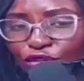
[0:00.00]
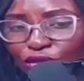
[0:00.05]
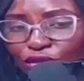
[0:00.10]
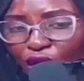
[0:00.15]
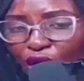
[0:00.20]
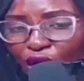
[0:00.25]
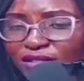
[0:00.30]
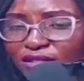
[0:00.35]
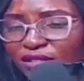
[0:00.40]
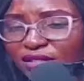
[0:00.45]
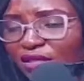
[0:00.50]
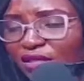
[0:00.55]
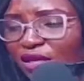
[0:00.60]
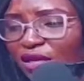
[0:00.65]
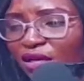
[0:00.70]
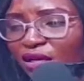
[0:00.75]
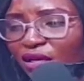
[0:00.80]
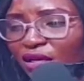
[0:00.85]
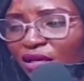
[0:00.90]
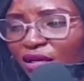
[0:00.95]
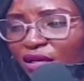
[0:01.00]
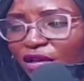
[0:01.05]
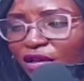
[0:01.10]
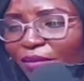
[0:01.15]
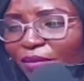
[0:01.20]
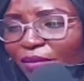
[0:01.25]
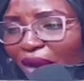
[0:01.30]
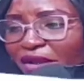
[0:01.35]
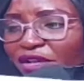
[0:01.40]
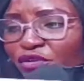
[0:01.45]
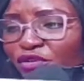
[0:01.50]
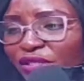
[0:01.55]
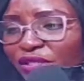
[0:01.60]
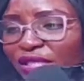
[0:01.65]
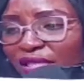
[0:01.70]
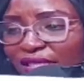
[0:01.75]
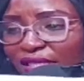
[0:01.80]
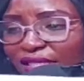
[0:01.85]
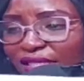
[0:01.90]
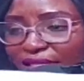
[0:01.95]
cause a marriage you
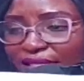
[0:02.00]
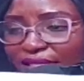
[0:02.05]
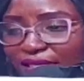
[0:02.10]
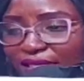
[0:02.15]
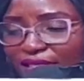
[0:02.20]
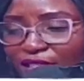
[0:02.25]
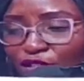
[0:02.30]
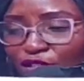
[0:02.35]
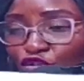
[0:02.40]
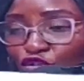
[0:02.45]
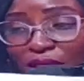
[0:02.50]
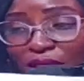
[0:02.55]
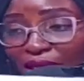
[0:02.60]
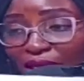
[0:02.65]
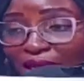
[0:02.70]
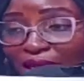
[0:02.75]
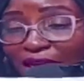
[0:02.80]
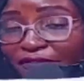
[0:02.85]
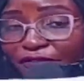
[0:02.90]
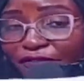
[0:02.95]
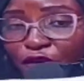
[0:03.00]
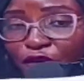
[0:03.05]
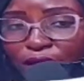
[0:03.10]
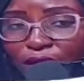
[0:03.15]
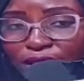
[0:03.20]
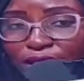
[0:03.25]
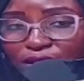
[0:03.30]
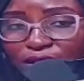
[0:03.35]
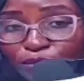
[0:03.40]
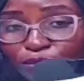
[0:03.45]
think is existing to be declared void,